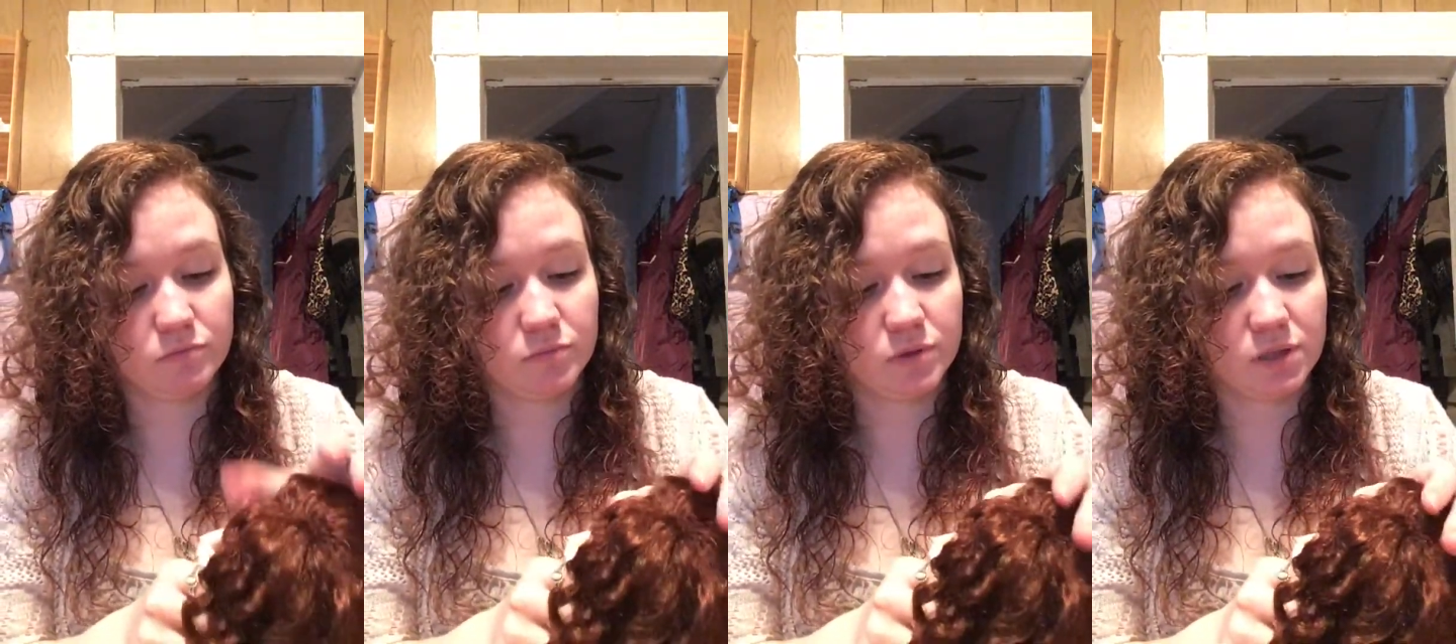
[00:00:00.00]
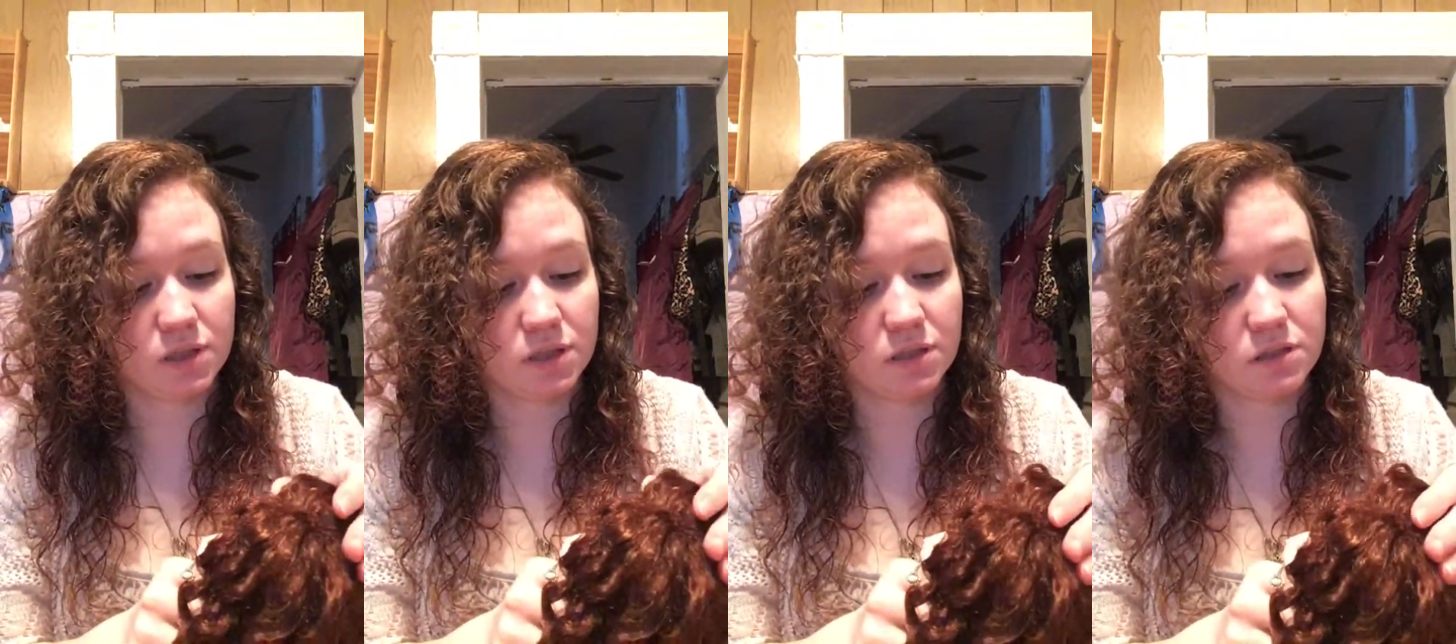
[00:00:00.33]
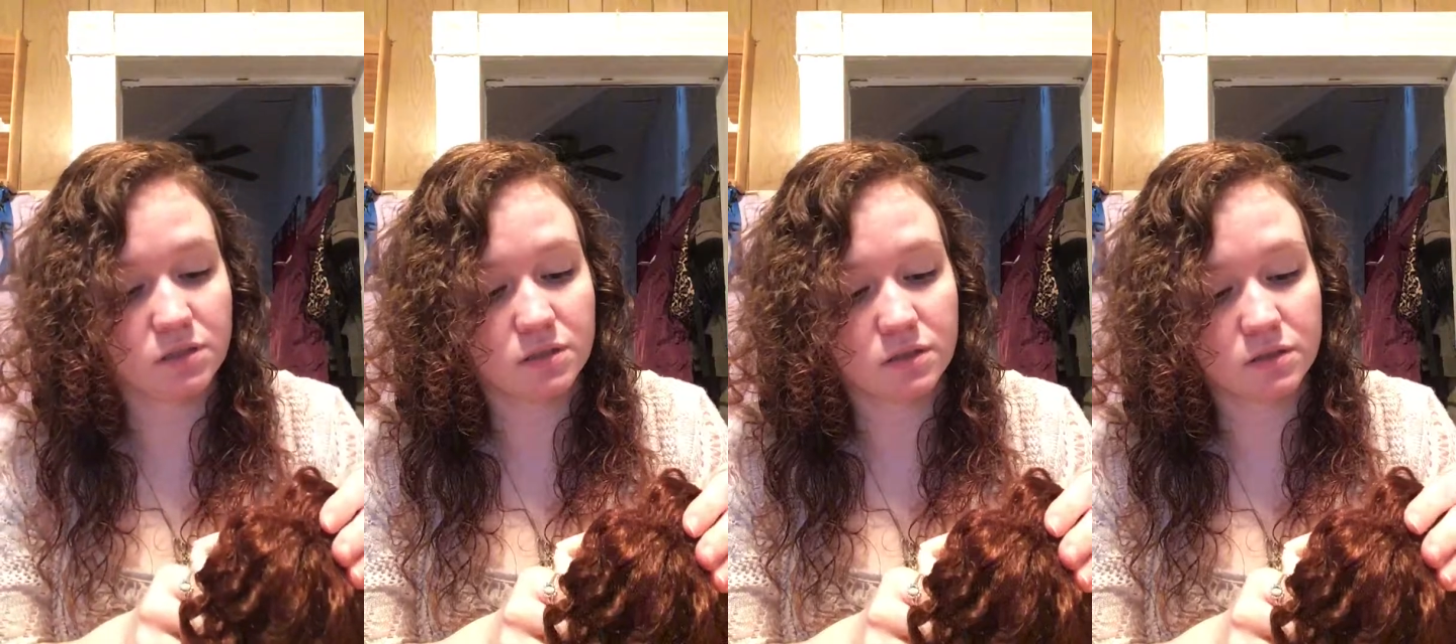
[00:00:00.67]

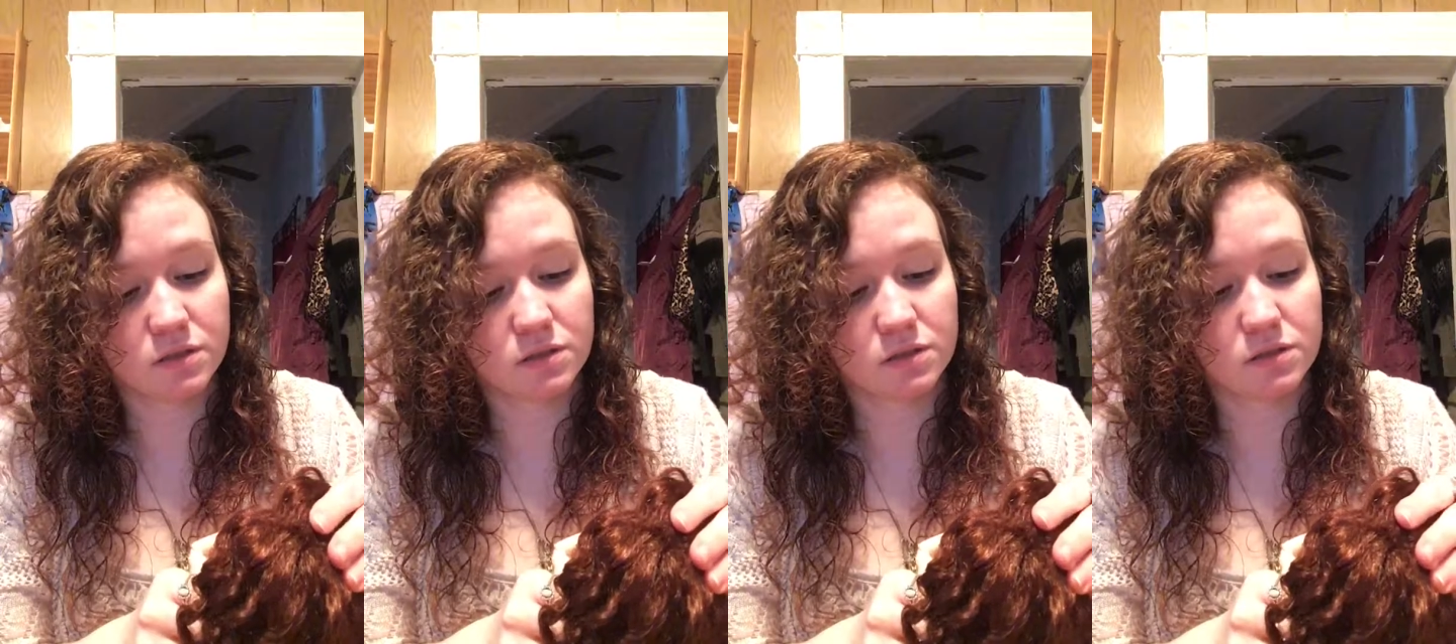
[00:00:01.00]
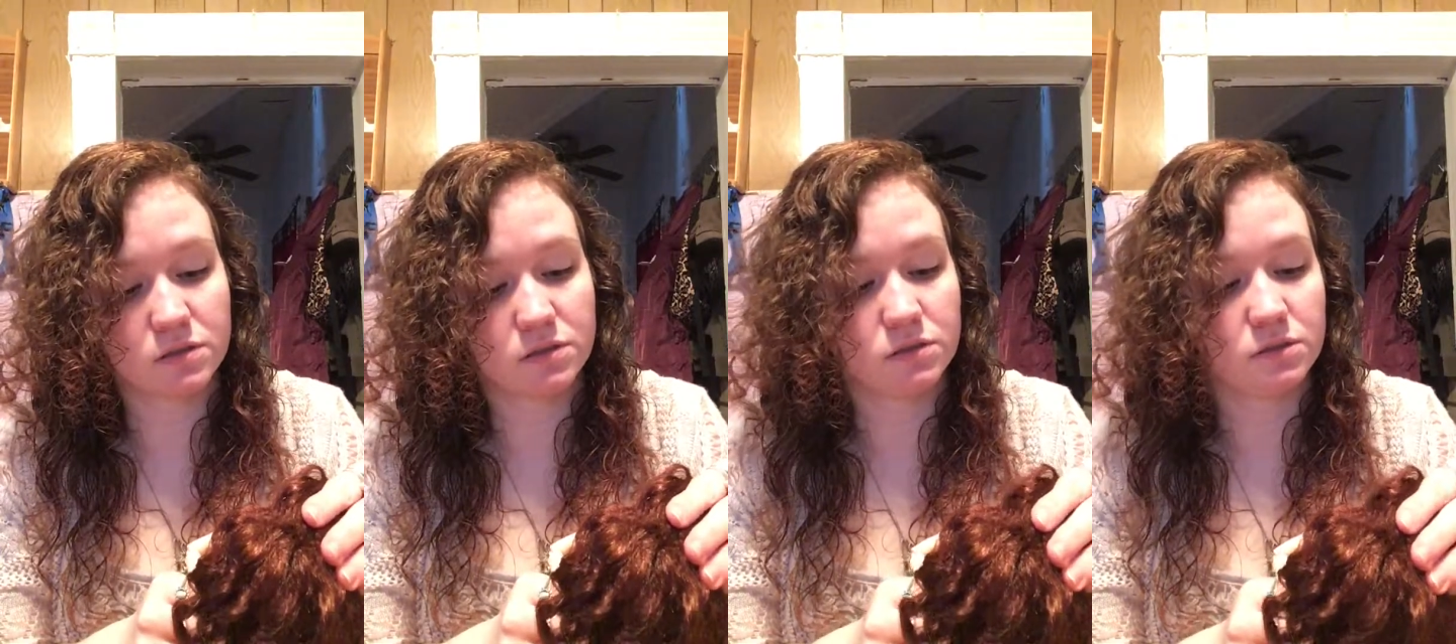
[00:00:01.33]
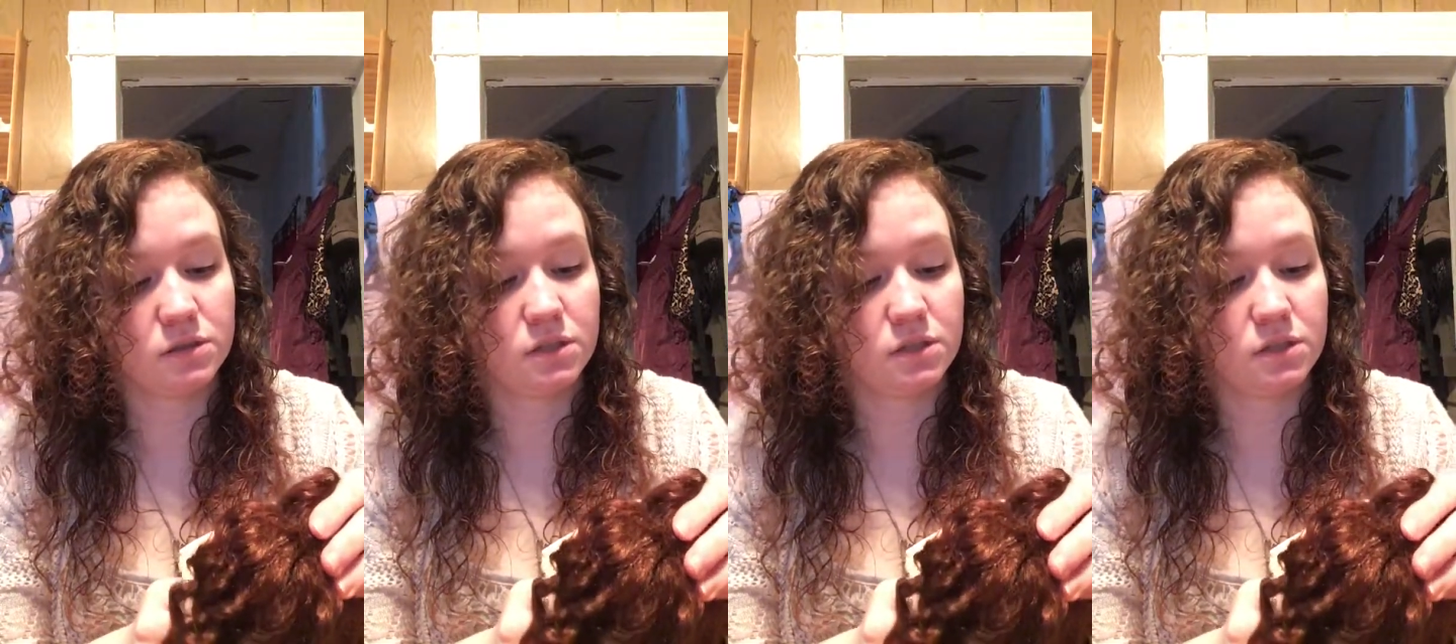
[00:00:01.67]
because